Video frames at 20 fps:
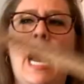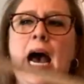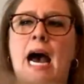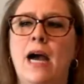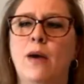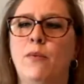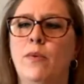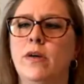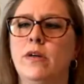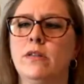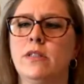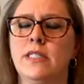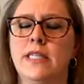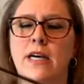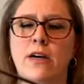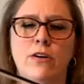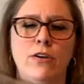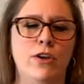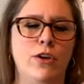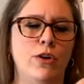I will
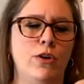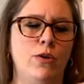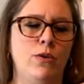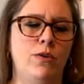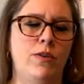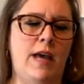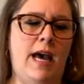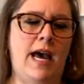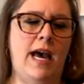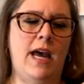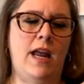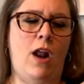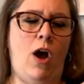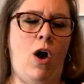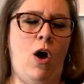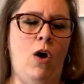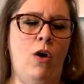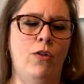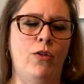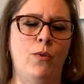tell you that
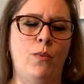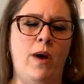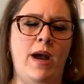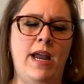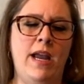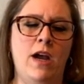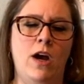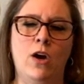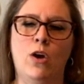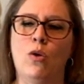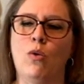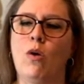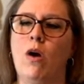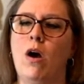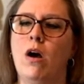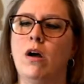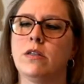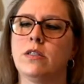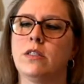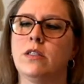all the way
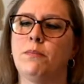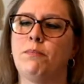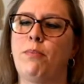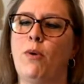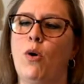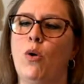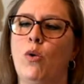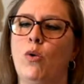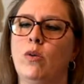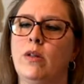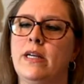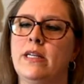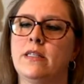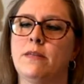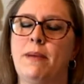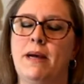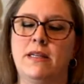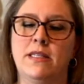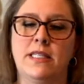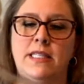across the bowl is
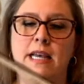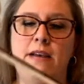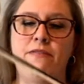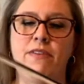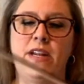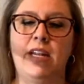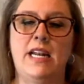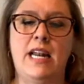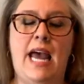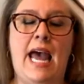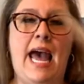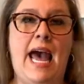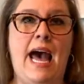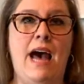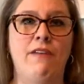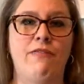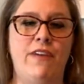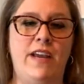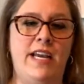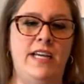about seven and a
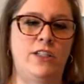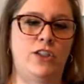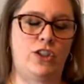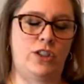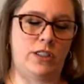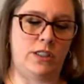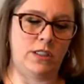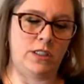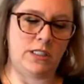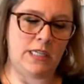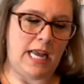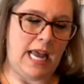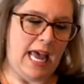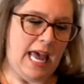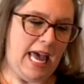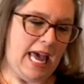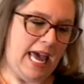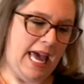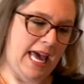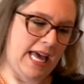half inches,
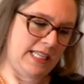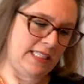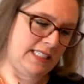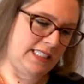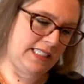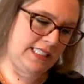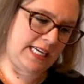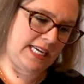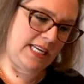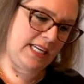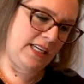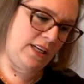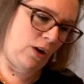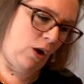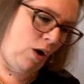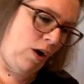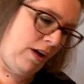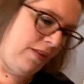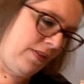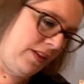and seated
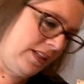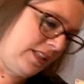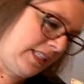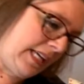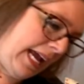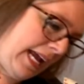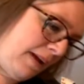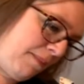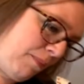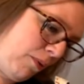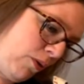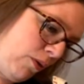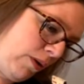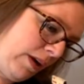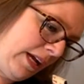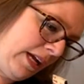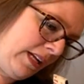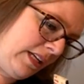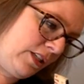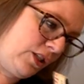on the table,
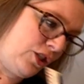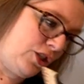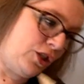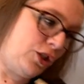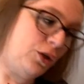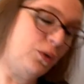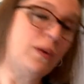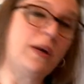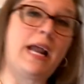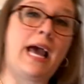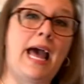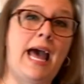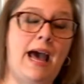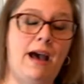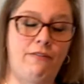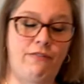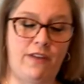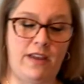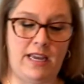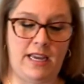it is two and a
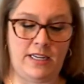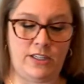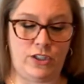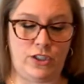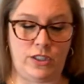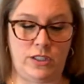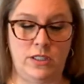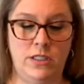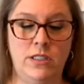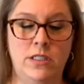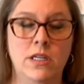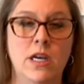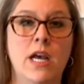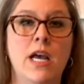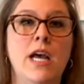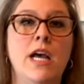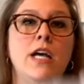half inches.